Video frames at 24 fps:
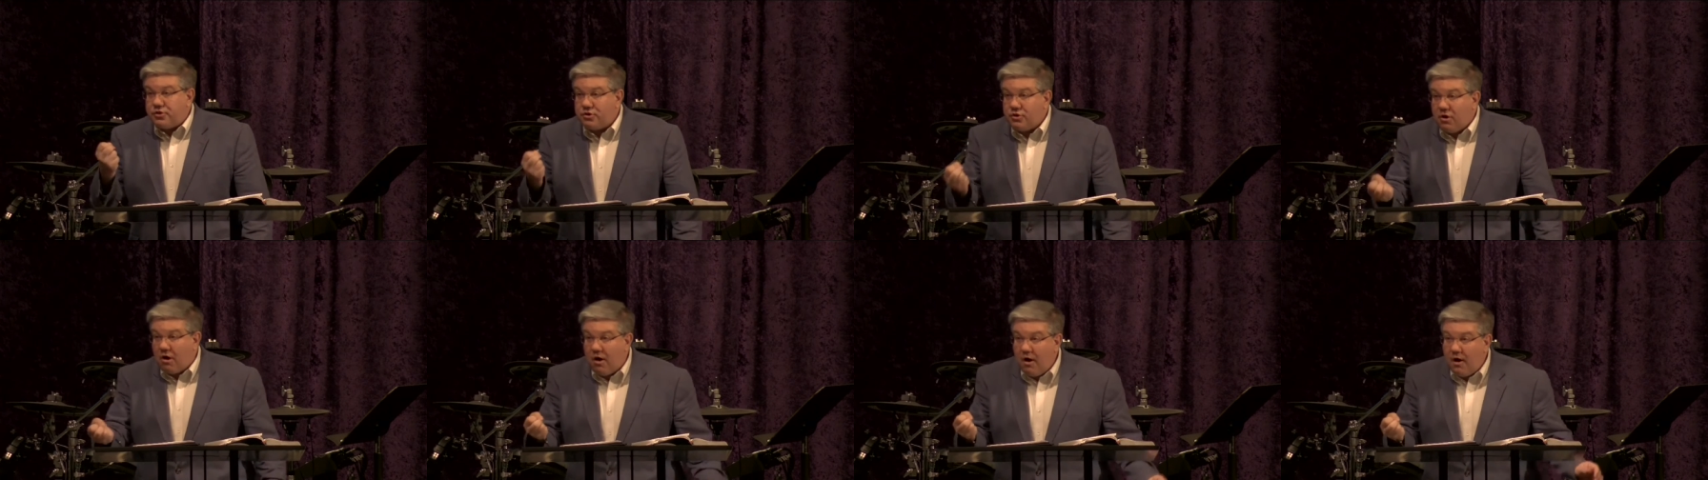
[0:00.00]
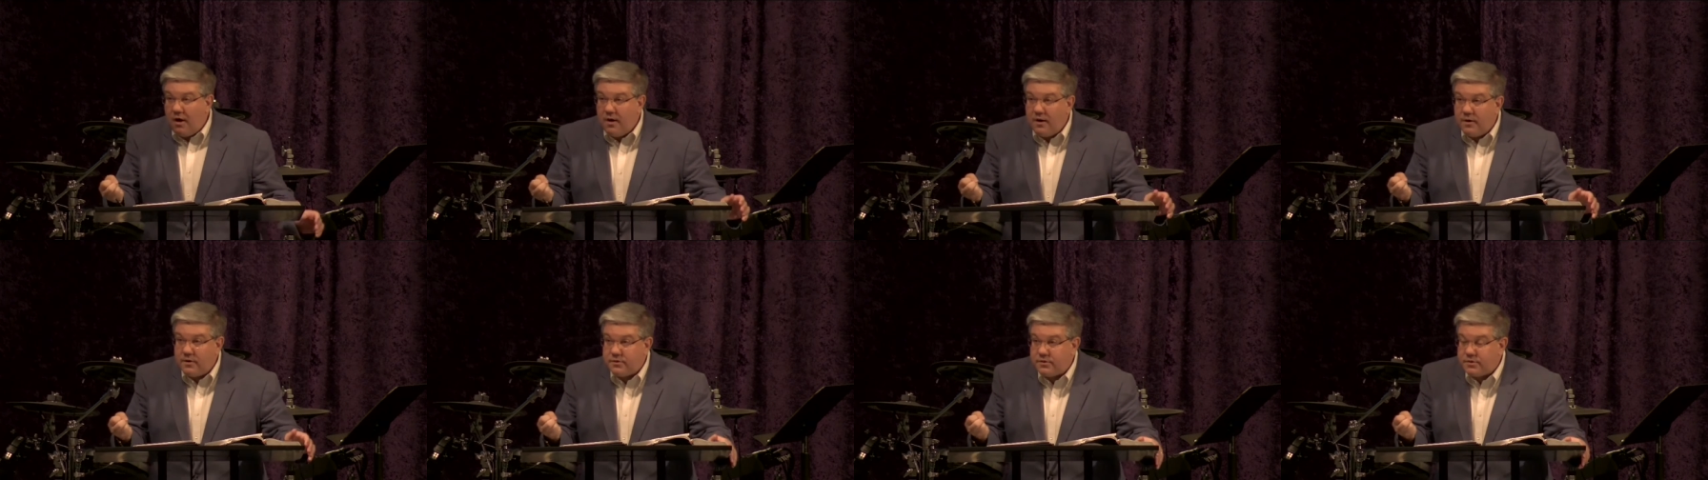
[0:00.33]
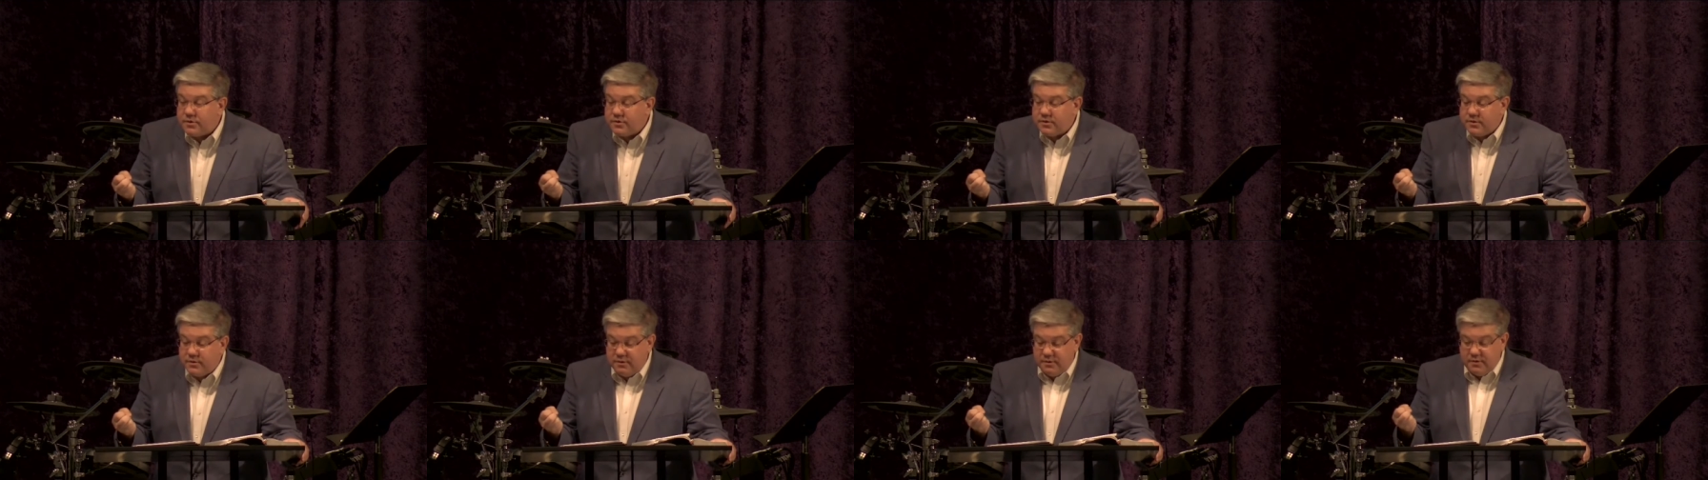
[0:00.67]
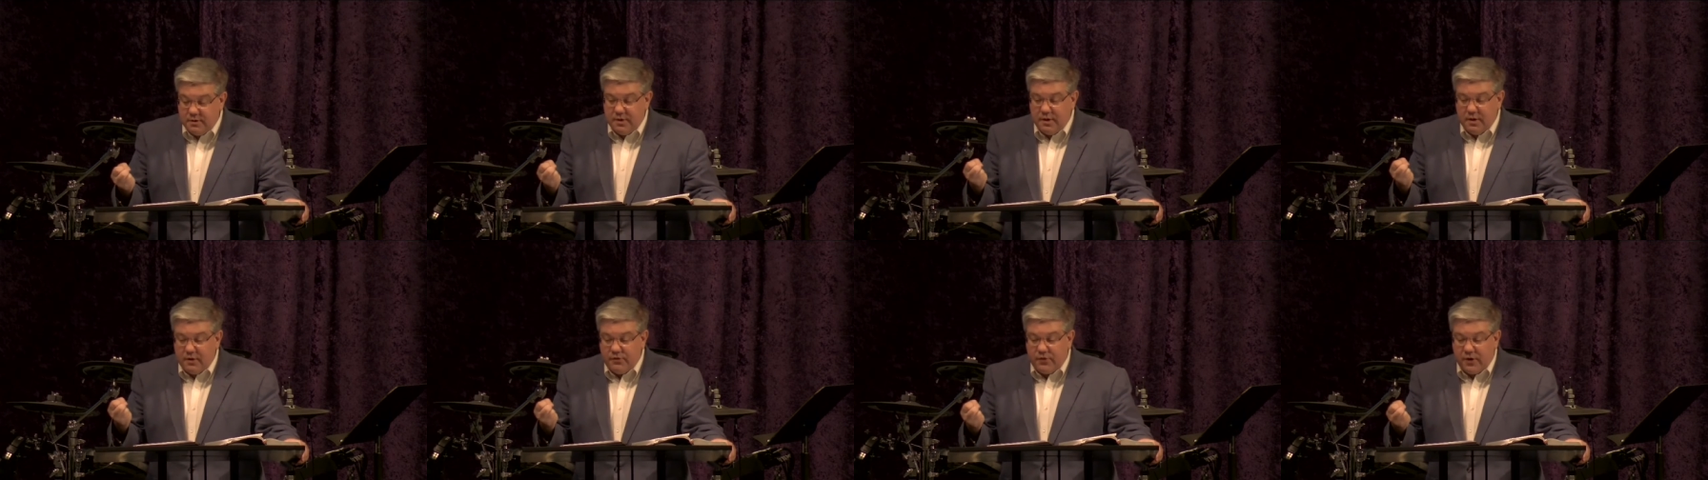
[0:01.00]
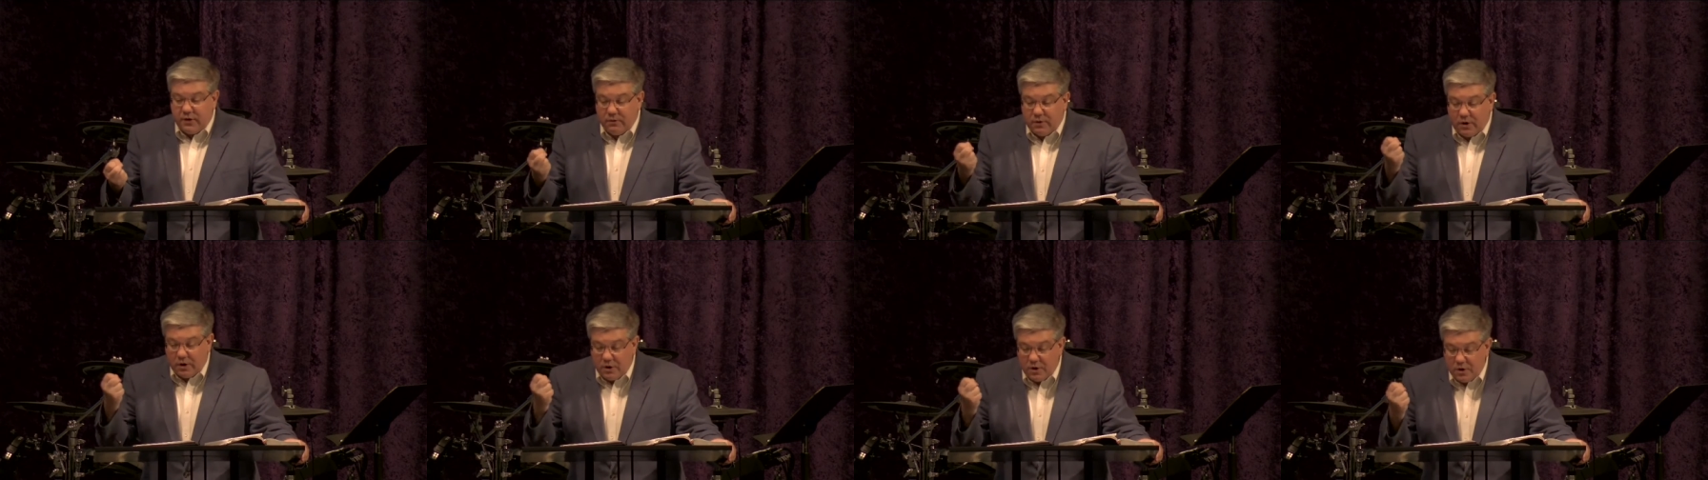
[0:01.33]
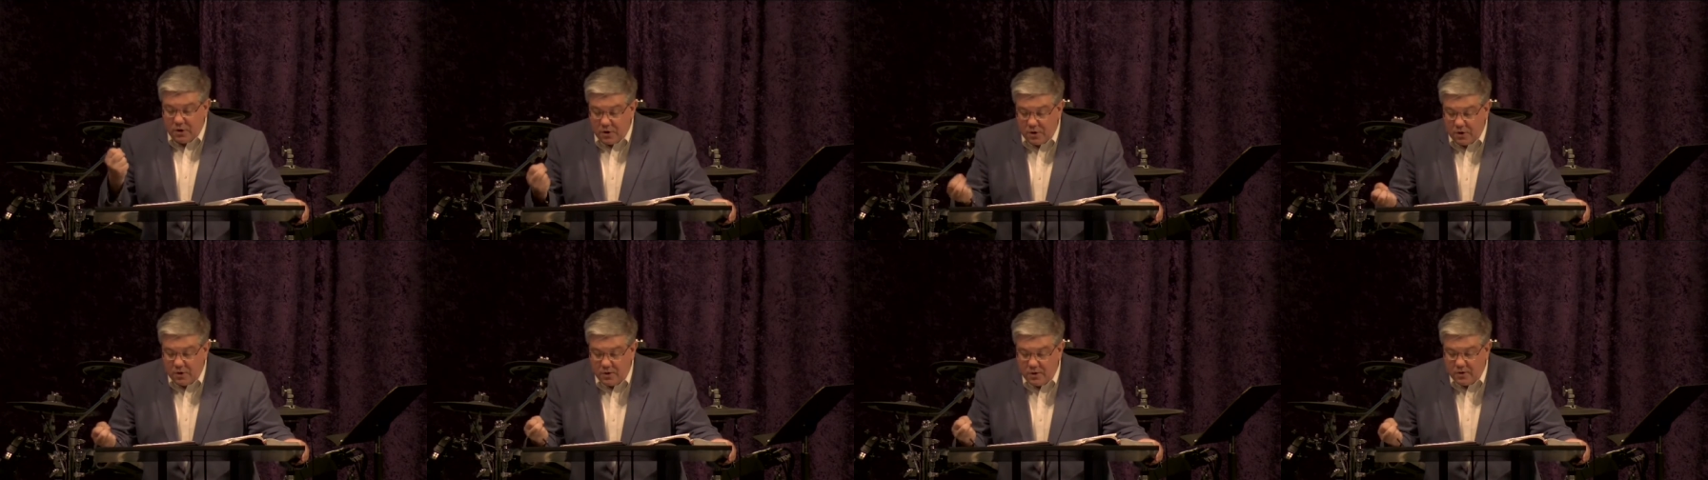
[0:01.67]
scars, there
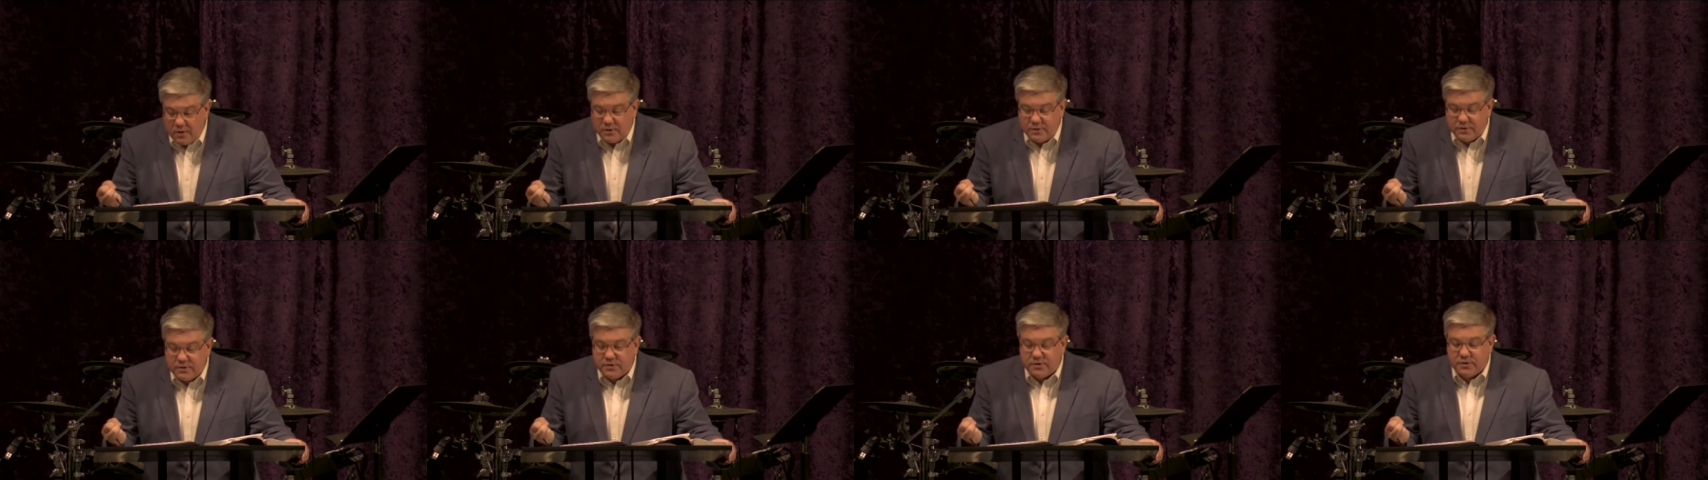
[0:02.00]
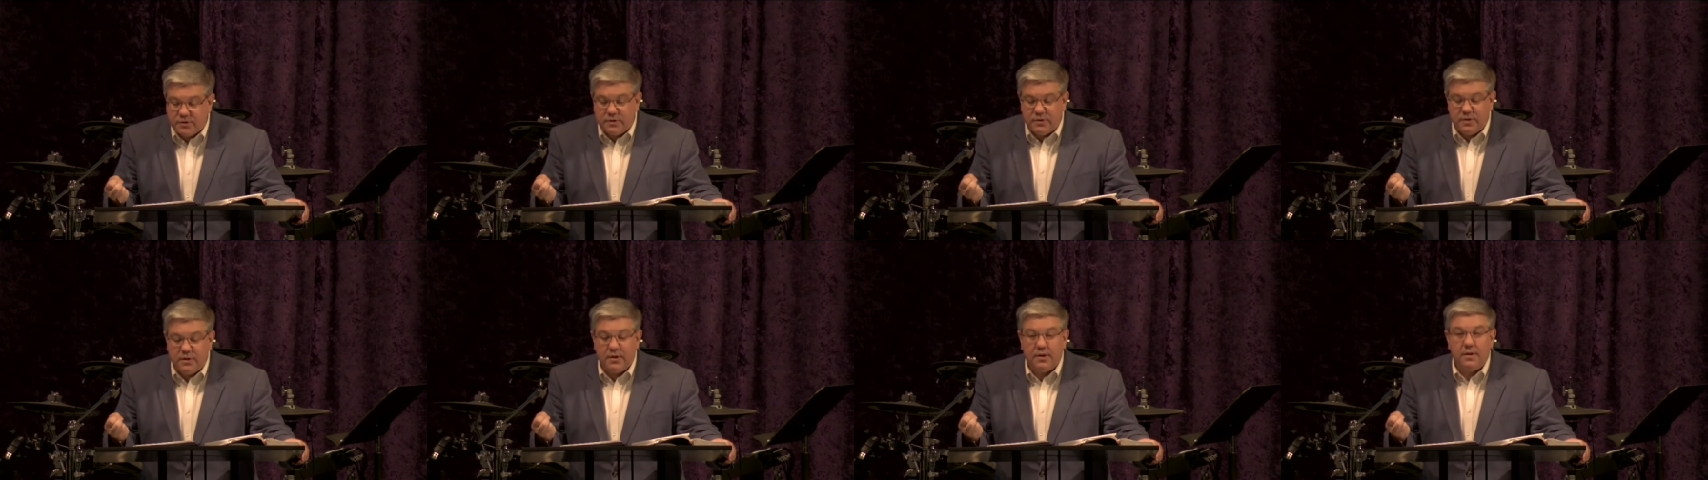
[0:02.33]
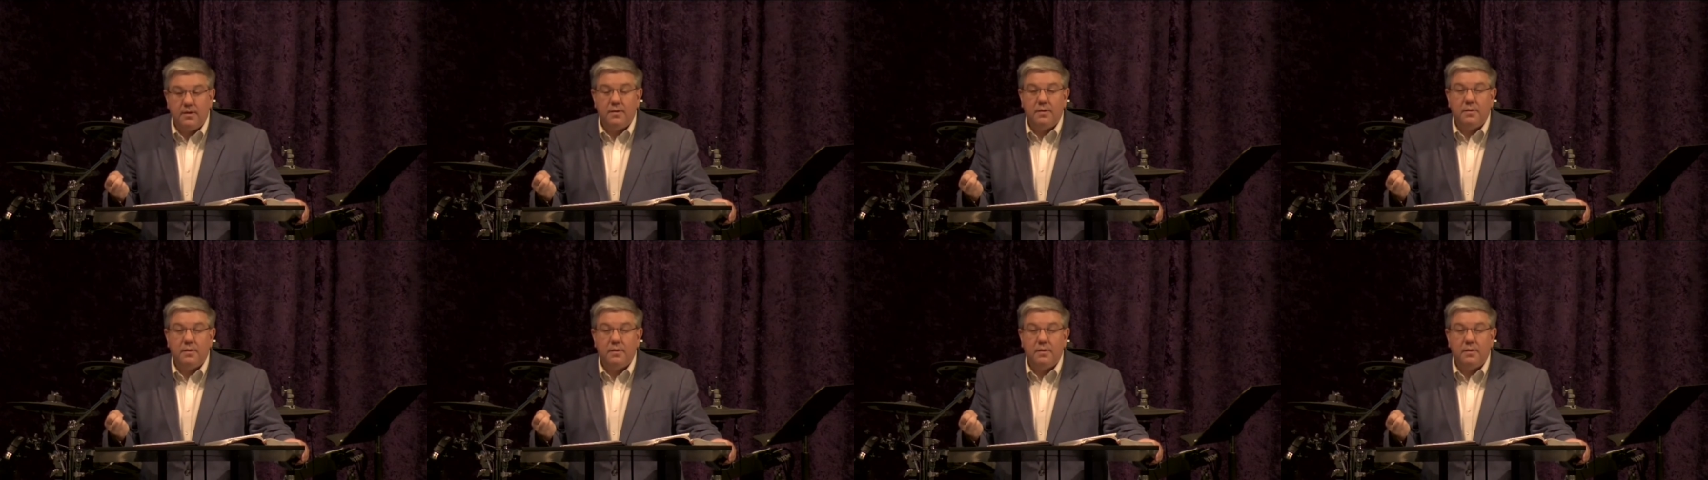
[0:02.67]
are hurts,